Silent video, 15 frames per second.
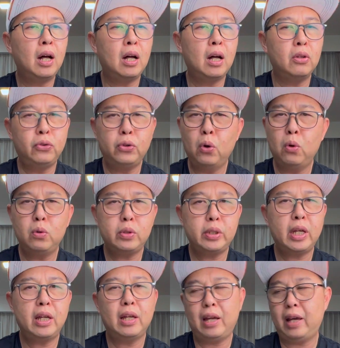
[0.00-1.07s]
Those
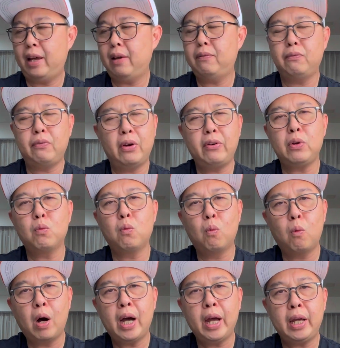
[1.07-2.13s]
have very
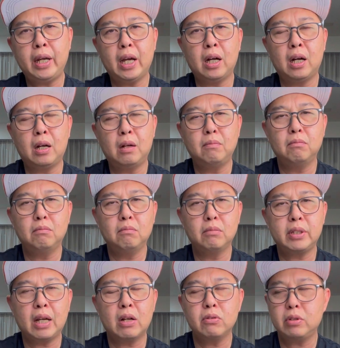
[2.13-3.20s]
wide
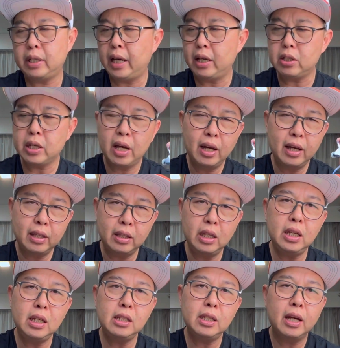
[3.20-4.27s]
sound stage.
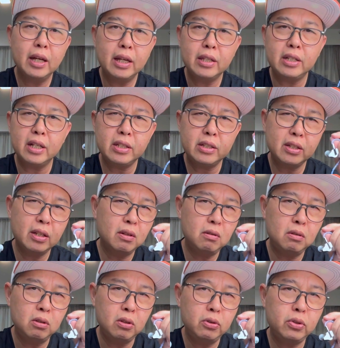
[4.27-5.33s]
These just
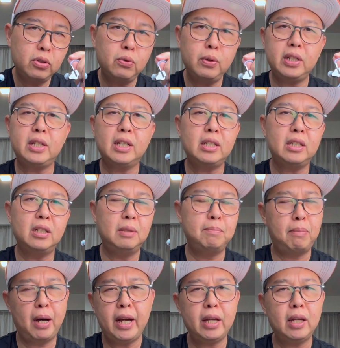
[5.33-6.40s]
lose to it just
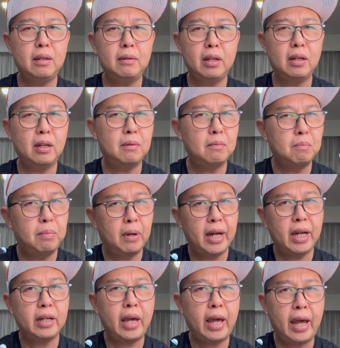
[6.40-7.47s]
by
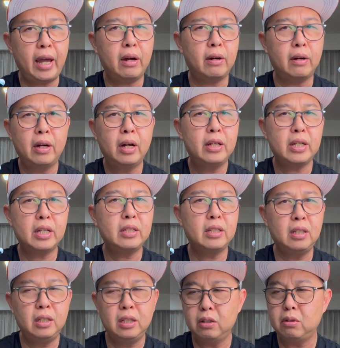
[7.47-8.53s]
a hair, just a
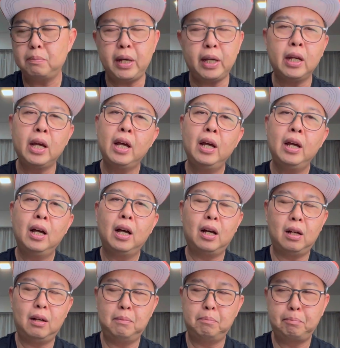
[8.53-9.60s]
little bit.
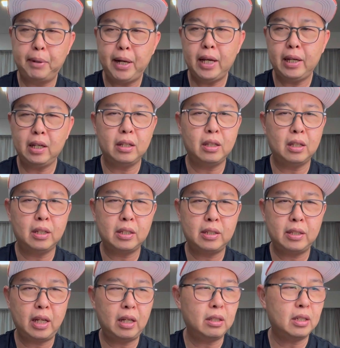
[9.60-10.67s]
But the
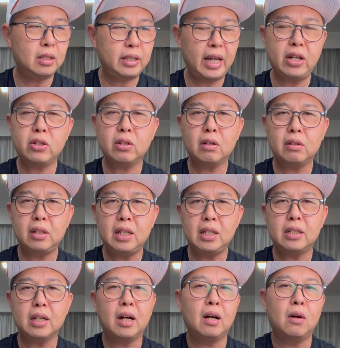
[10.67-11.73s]
staging on
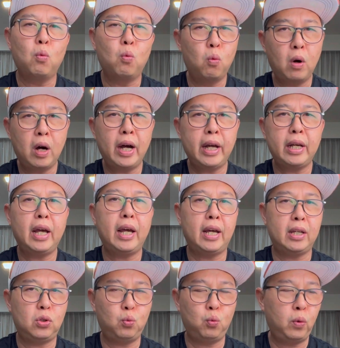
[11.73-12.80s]
these are wide
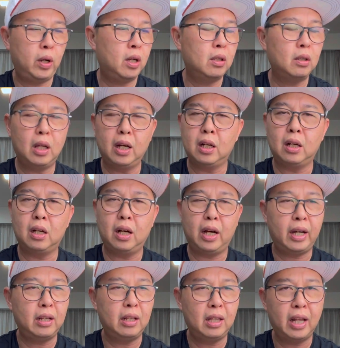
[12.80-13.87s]
as well.
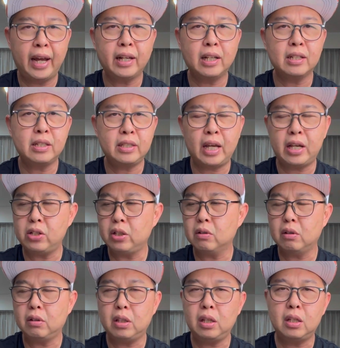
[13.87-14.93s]
I like the staging
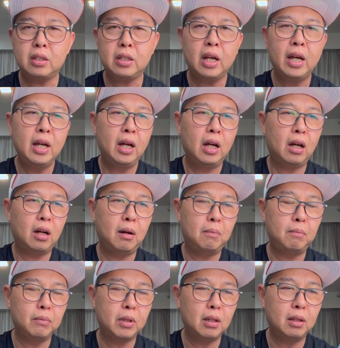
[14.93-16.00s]
on this.
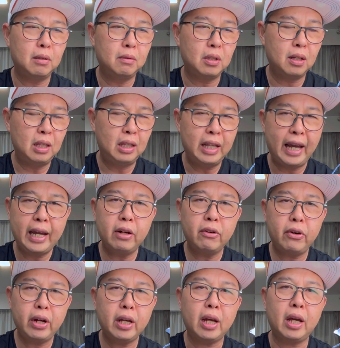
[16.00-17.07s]
The
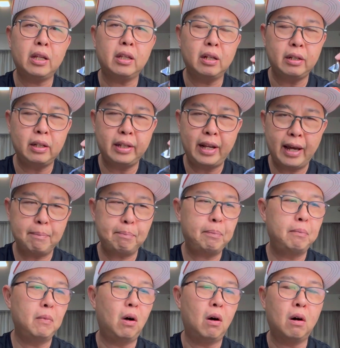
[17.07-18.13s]
layering and the depth
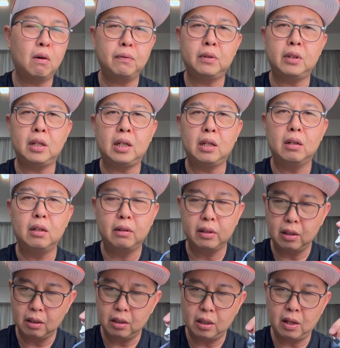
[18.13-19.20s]
of the
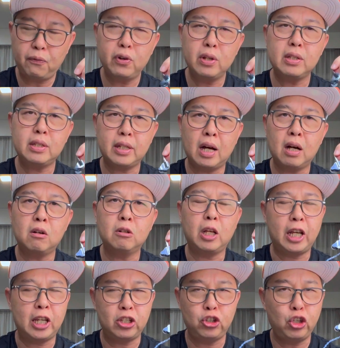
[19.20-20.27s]
different sound is